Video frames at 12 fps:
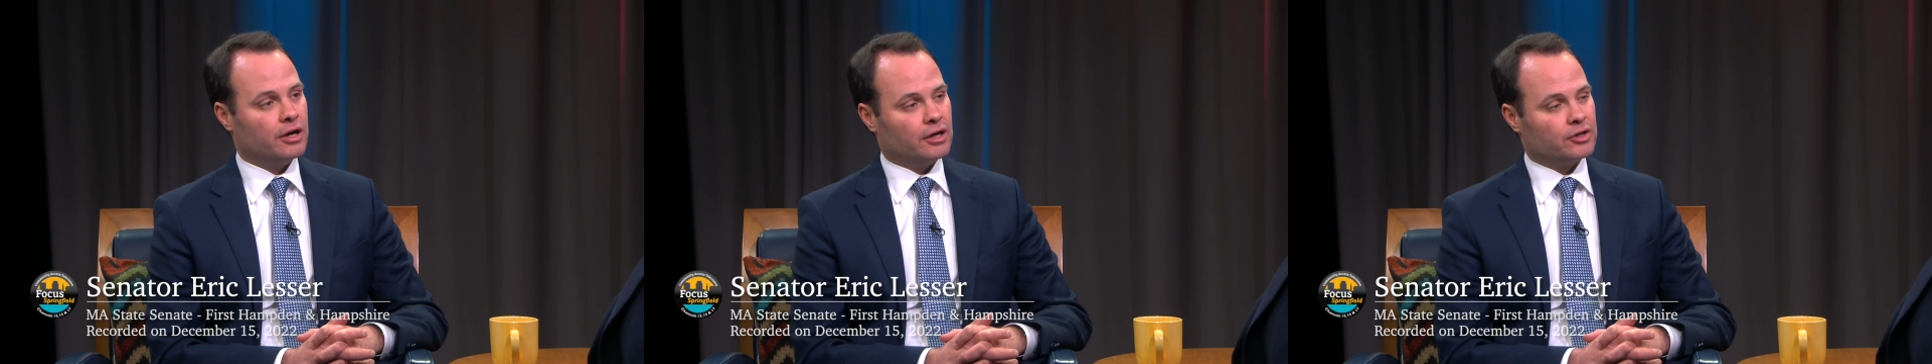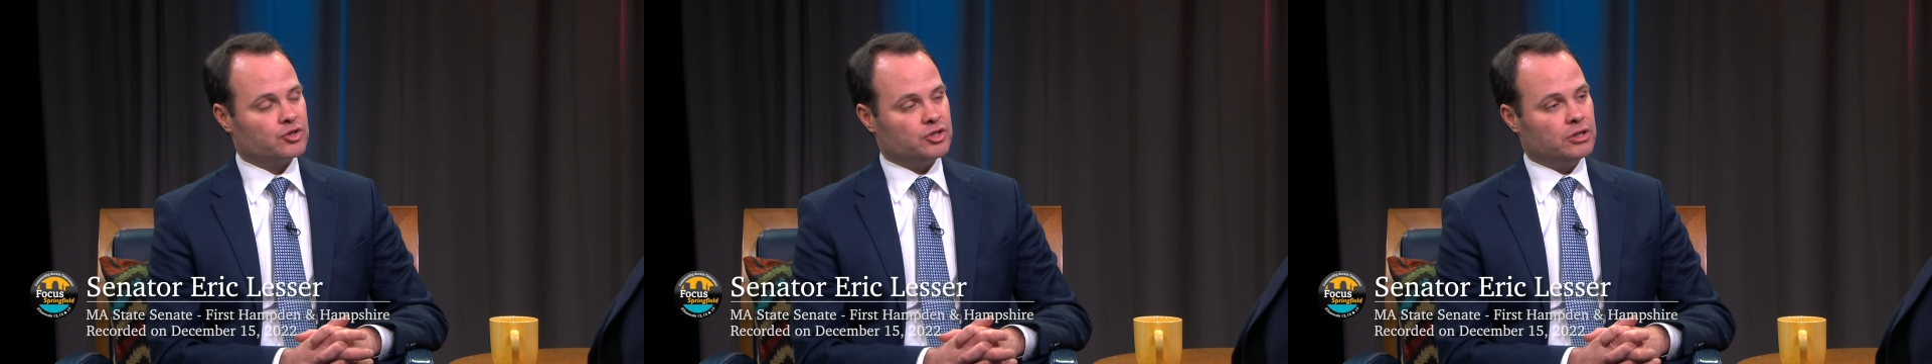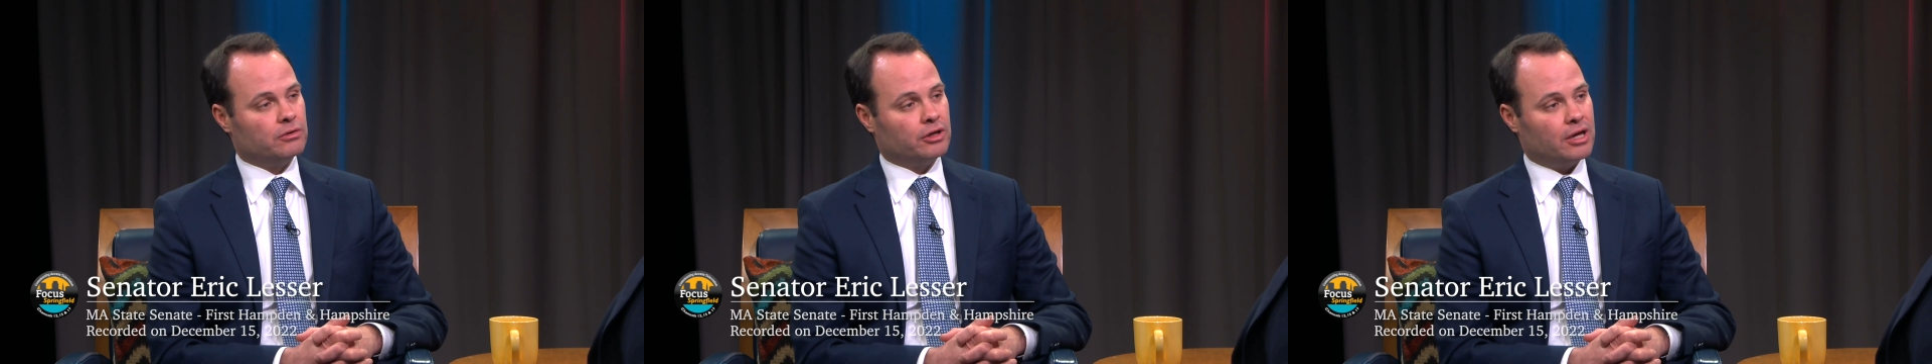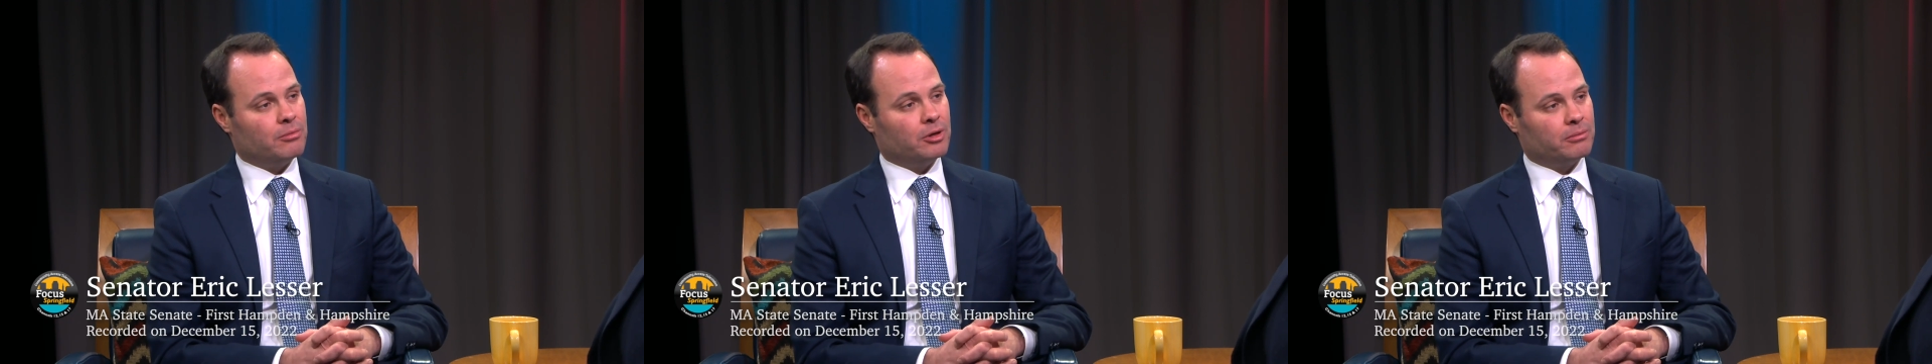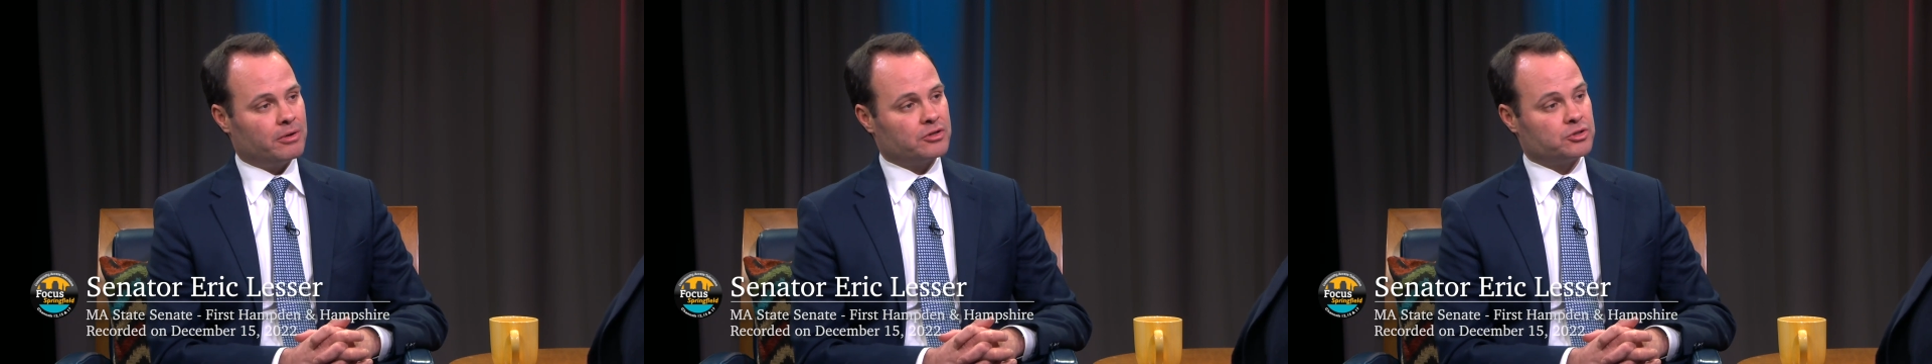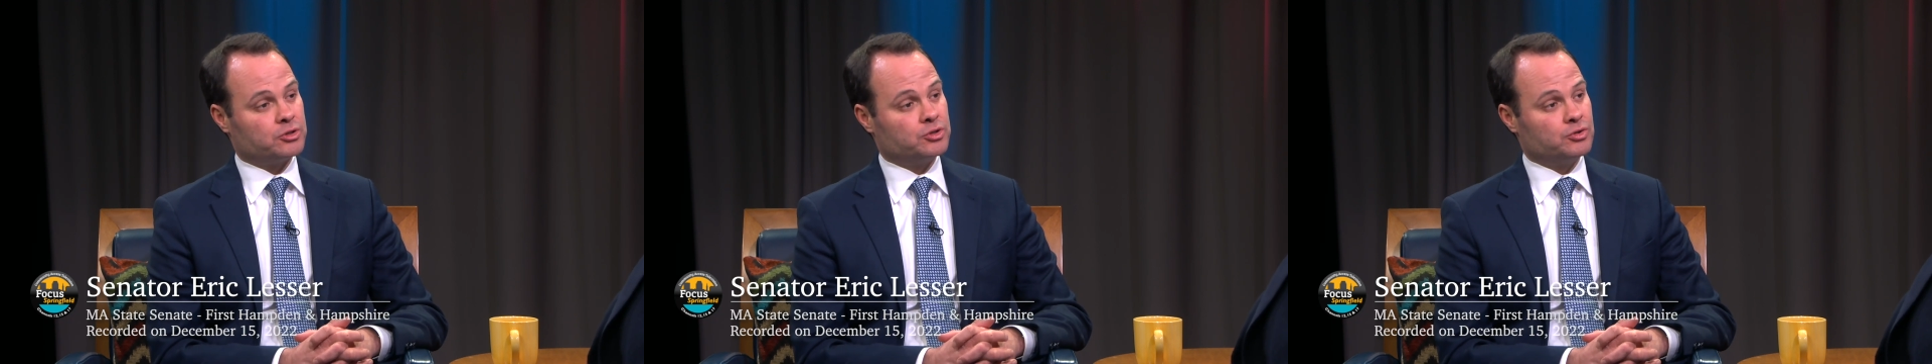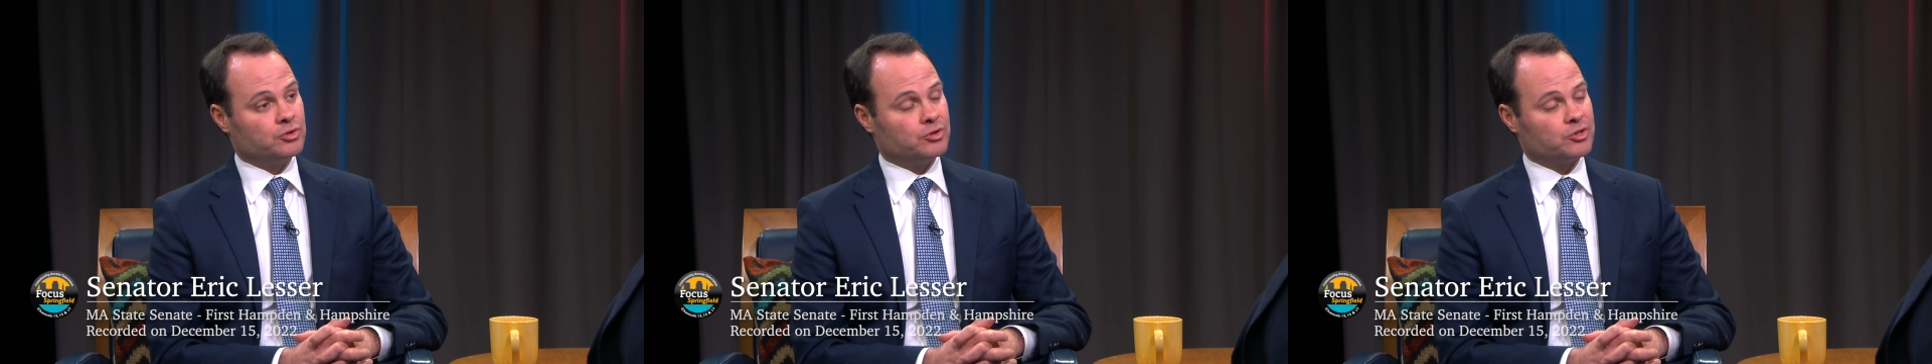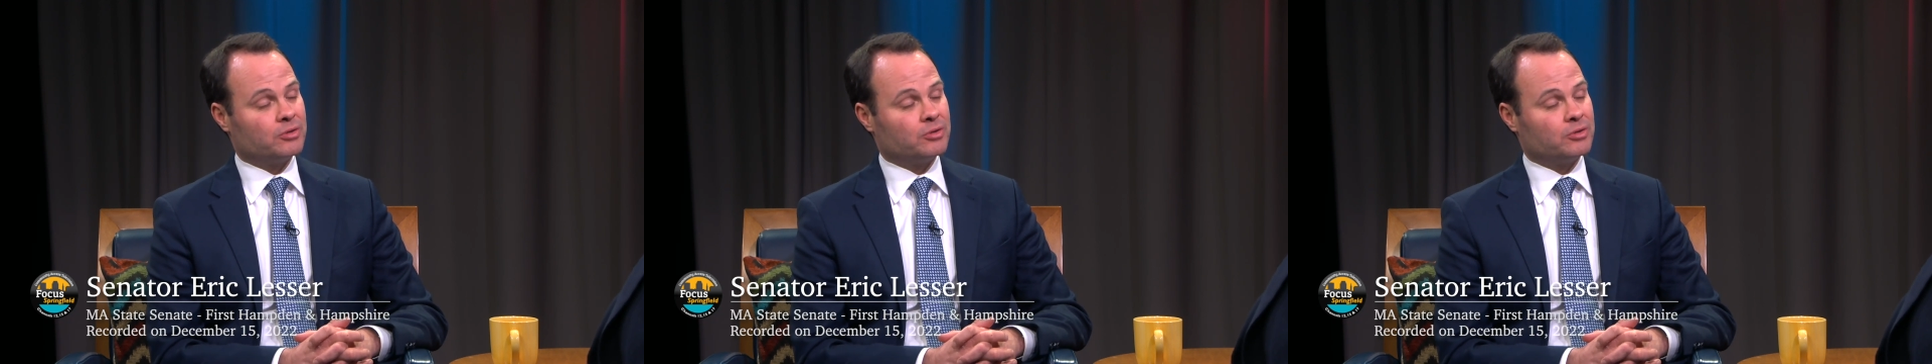casino gaming in Massachusetts.